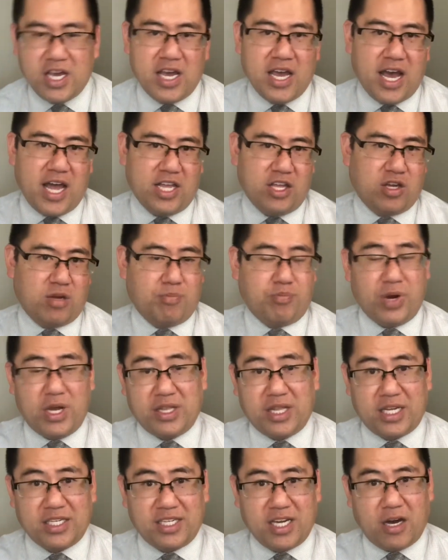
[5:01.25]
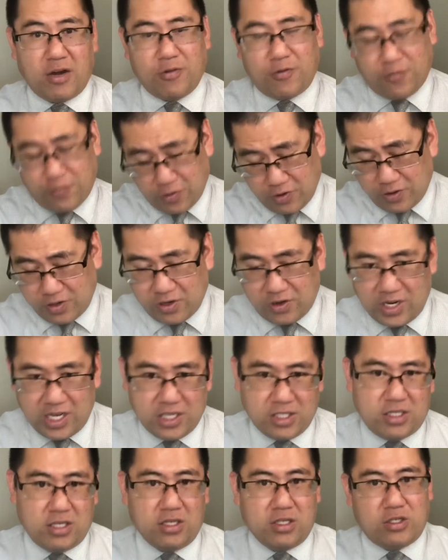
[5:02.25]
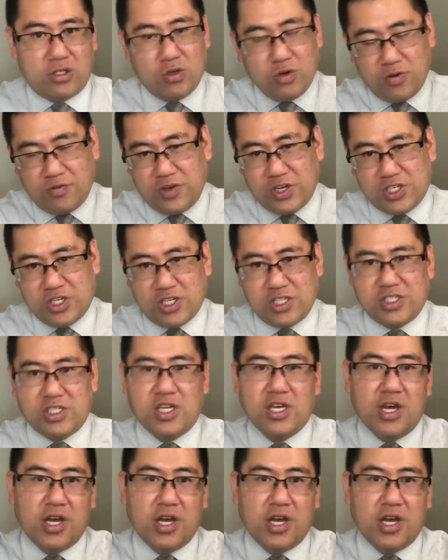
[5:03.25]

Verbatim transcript: and you can break that down further into two divisions,